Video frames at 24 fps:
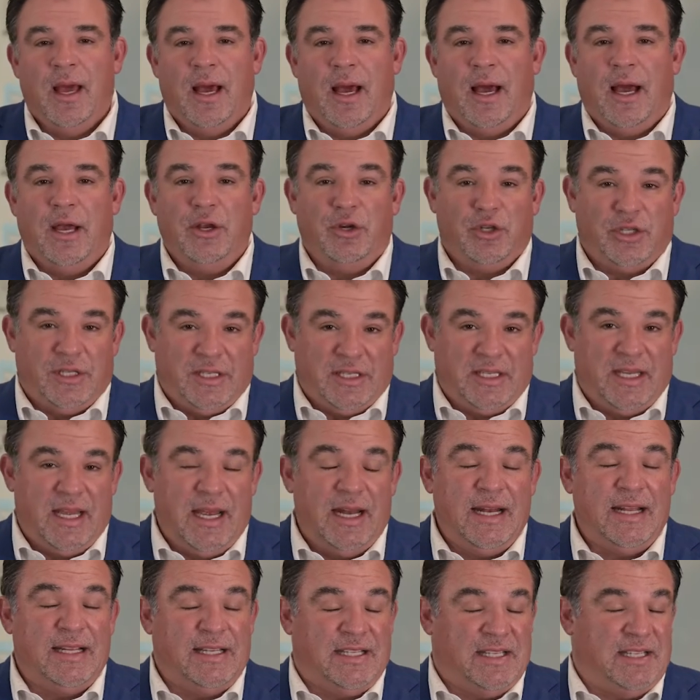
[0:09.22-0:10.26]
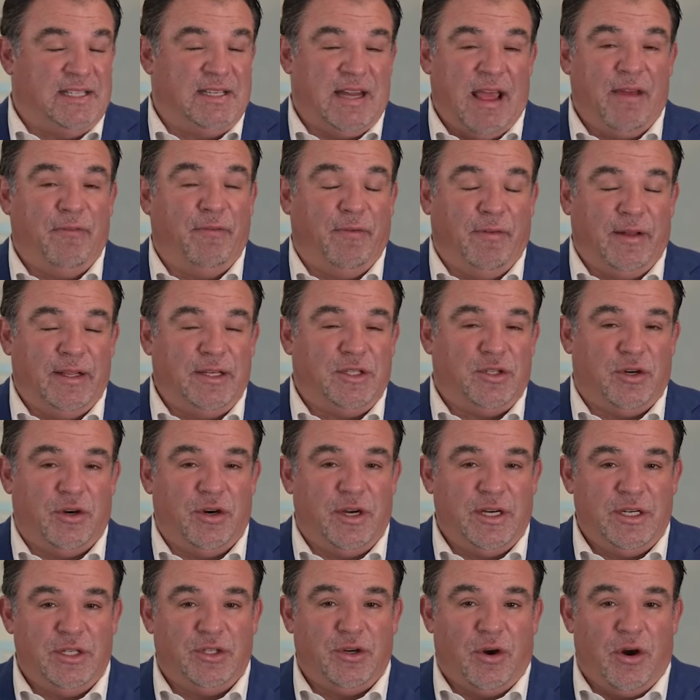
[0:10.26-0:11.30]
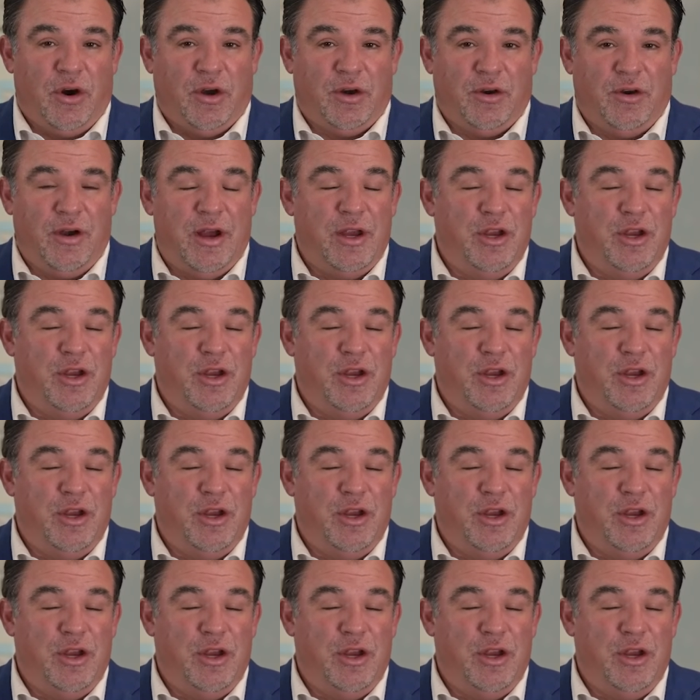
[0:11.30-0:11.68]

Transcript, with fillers: Uh, your skin is definitely turning darker,